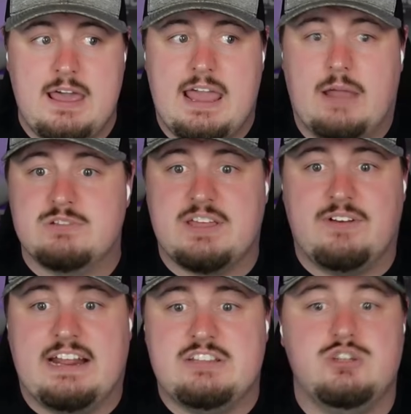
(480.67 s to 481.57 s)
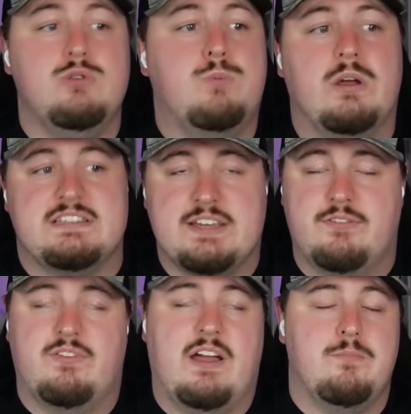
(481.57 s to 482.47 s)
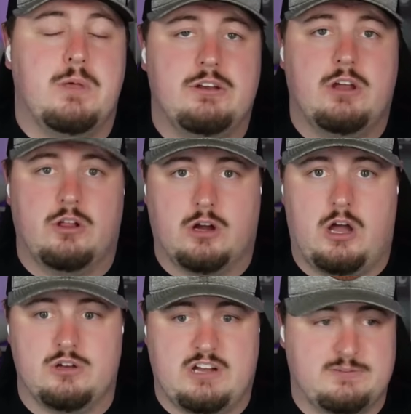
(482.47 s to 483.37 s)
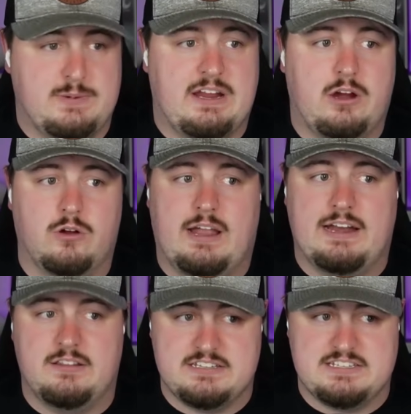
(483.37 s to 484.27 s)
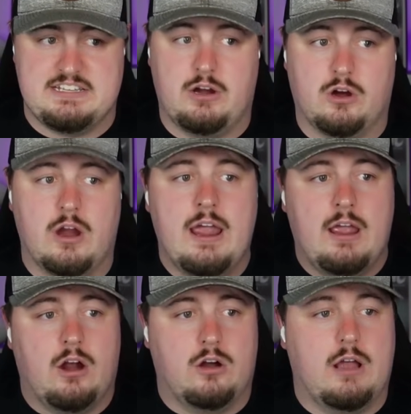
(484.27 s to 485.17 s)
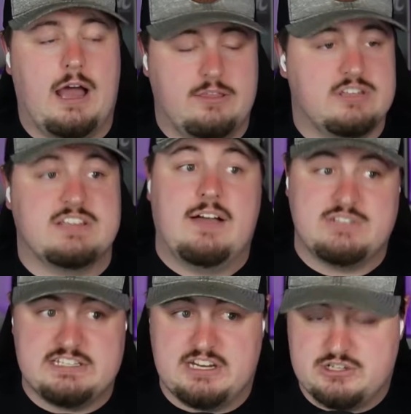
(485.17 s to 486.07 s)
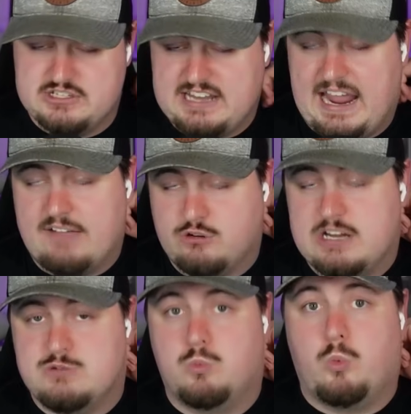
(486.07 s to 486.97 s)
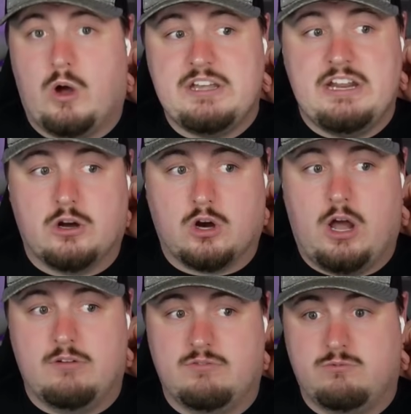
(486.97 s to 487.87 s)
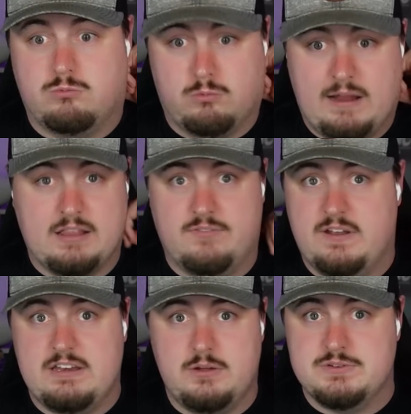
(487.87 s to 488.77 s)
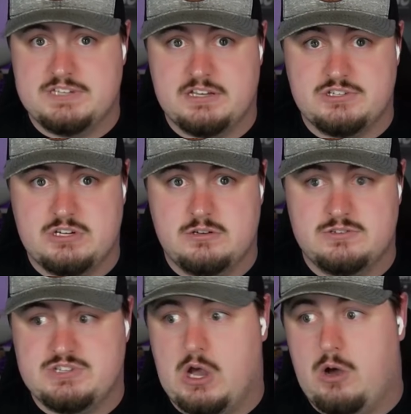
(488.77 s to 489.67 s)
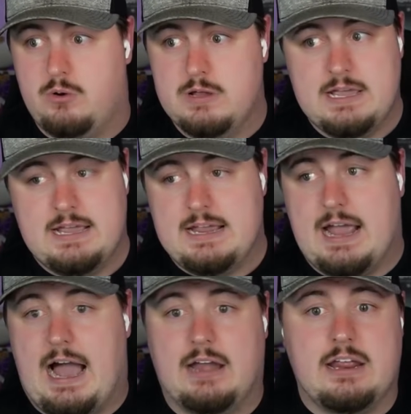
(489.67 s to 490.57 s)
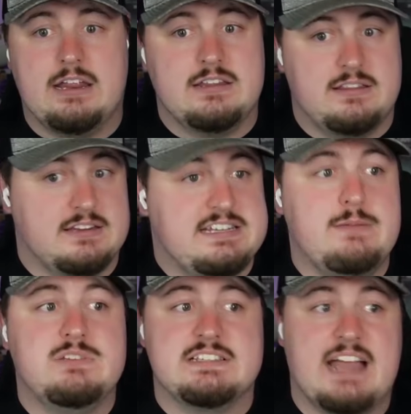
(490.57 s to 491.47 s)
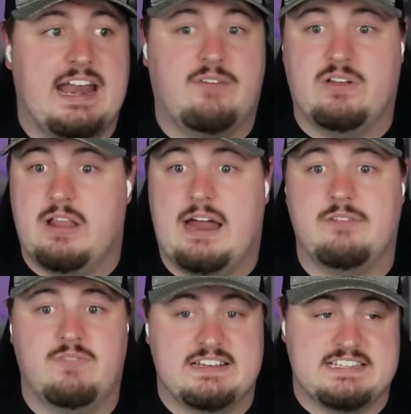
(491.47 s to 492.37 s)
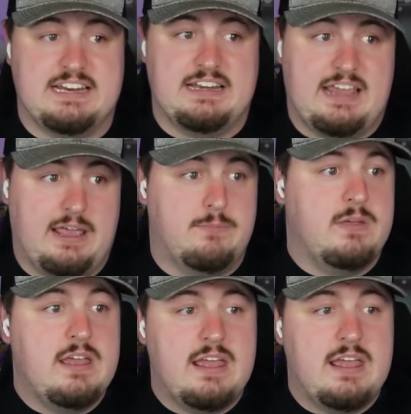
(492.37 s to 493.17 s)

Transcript: and was given a $2.75 million contract by Carolina this offseason, I should say, after his 1 year of relevant usage. So the team does not have a lot invested in him.